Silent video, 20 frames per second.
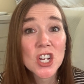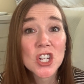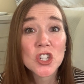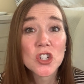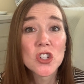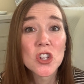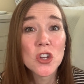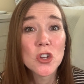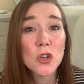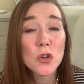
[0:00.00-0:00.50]

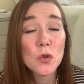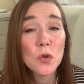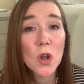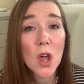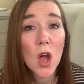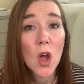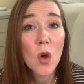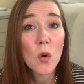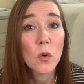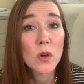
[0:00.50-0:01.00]
so you
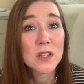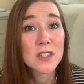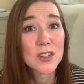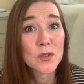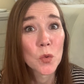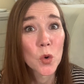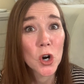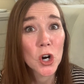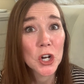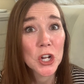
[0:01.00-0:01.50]
know it's
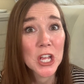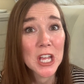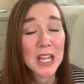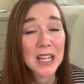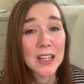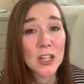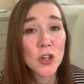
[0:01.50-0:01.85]
working,